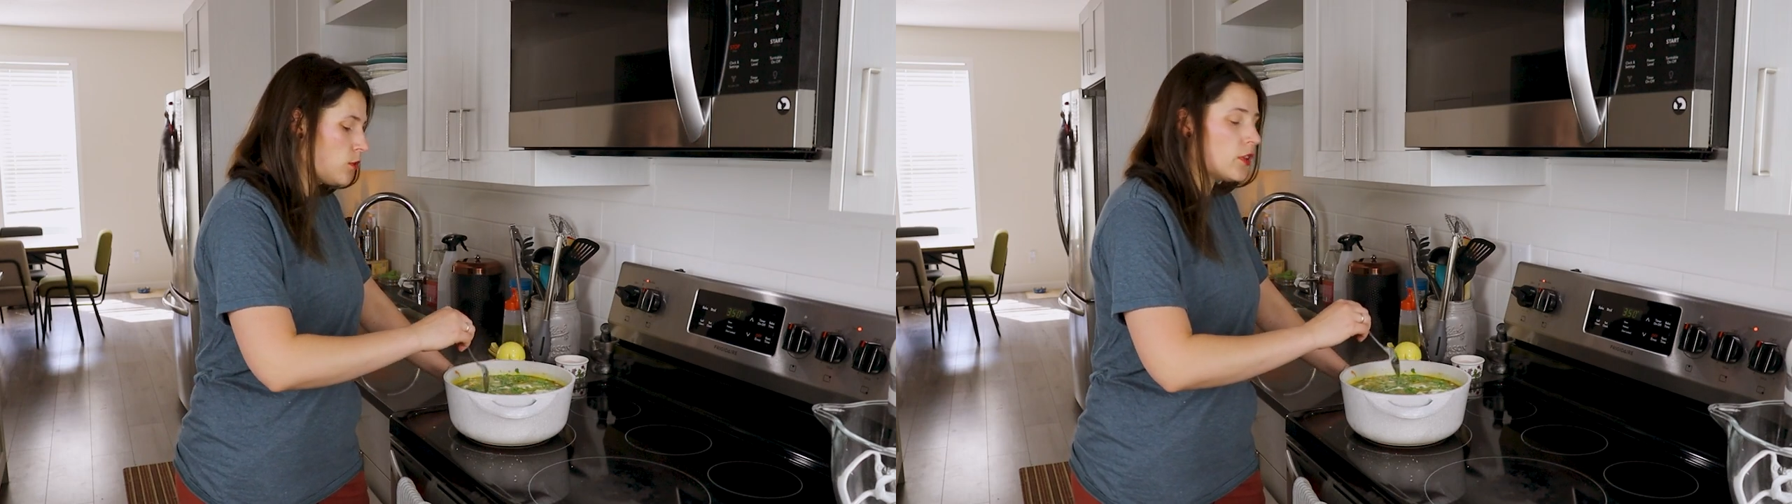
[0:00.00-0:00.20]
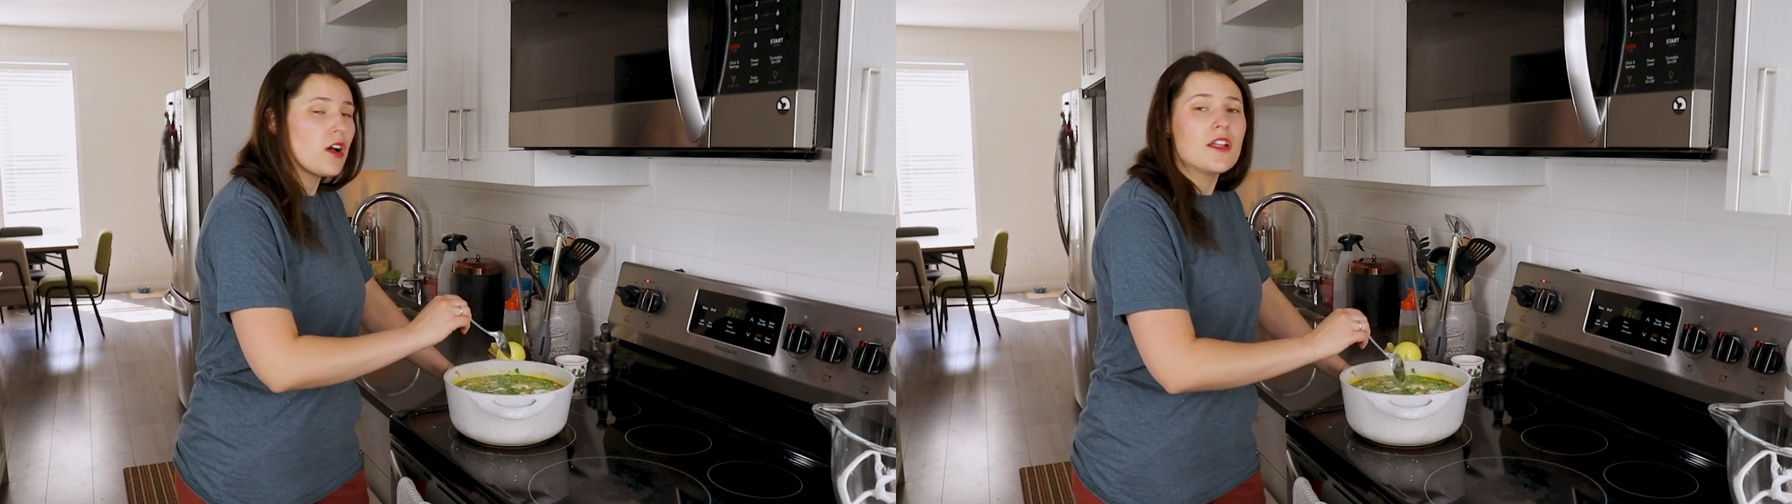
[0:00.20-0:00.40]

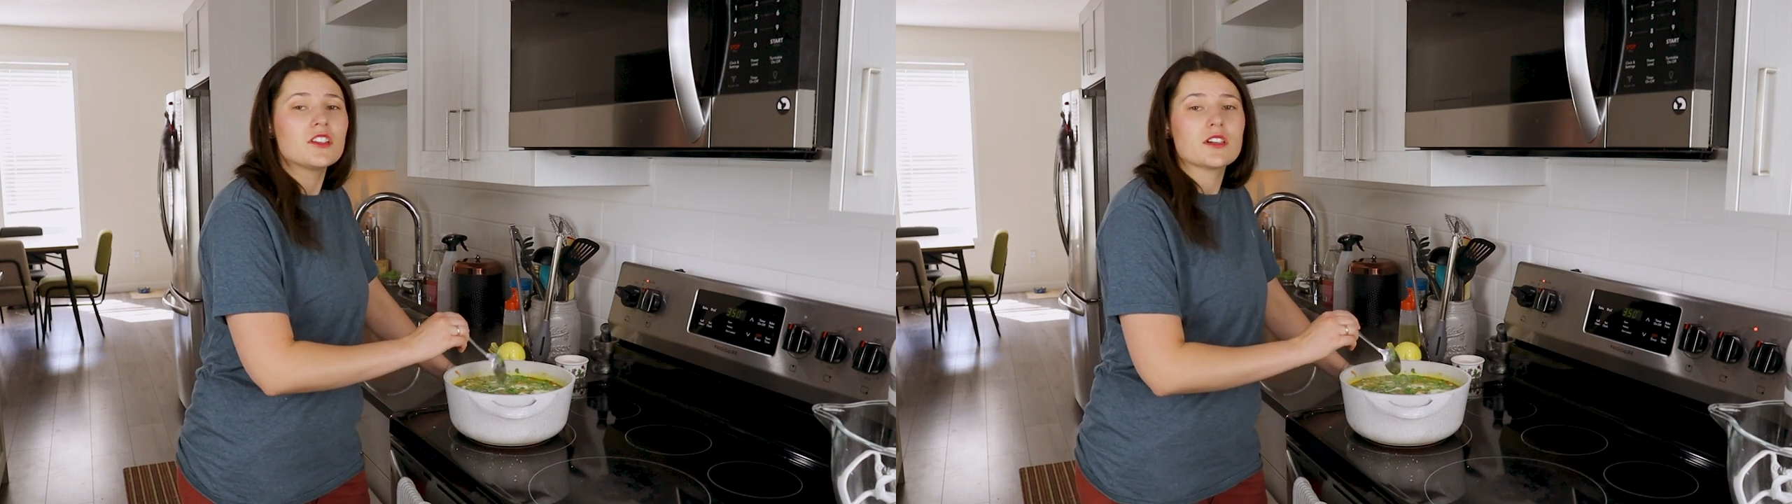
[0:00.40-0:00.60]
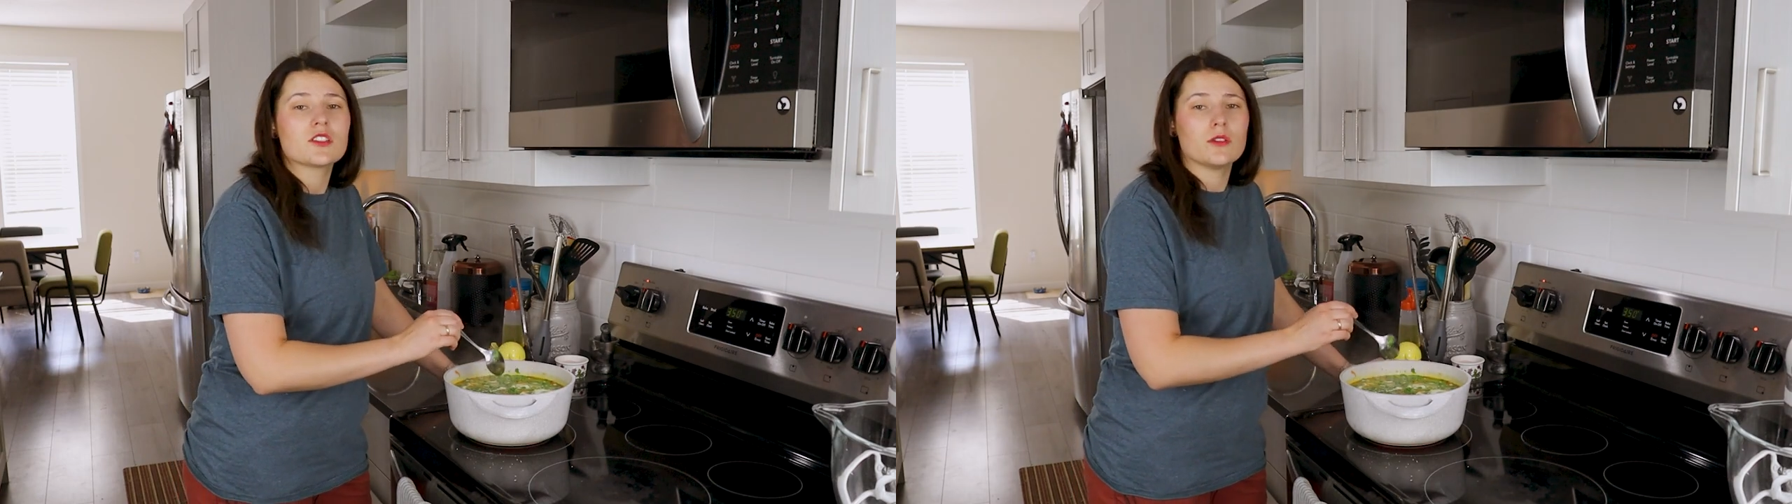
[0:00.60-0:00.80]
of the
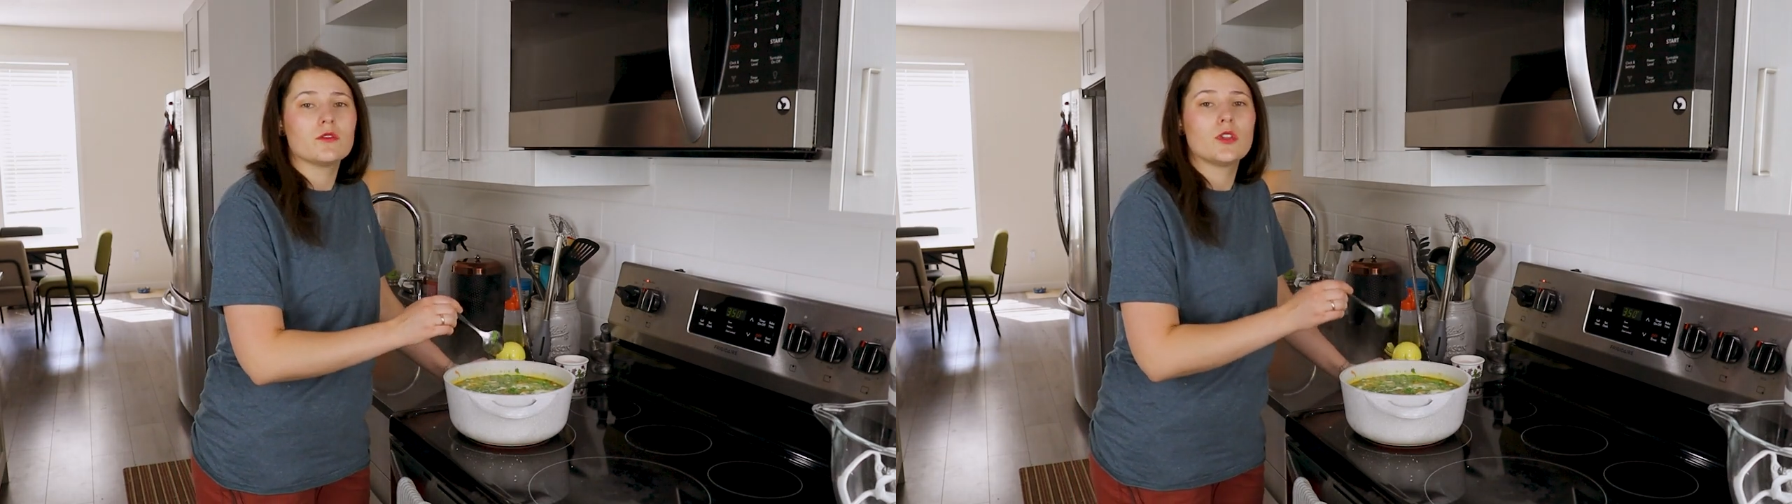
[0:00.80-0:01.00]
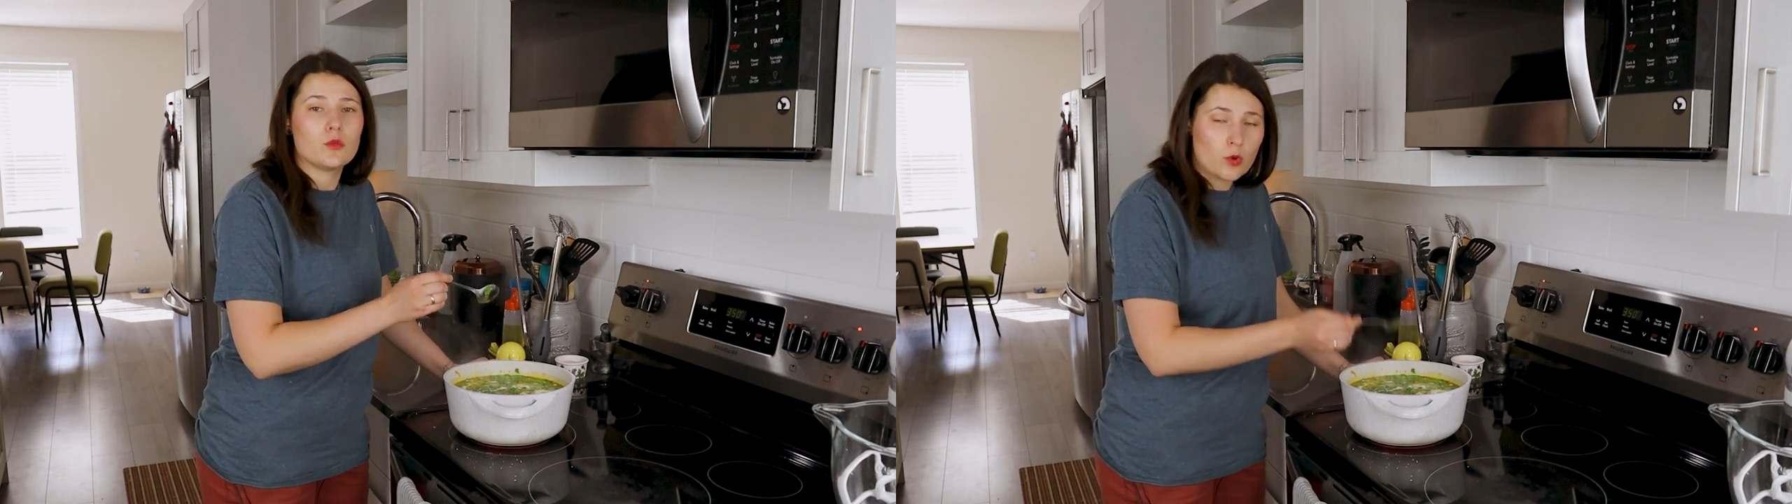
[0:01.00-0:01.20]
context of the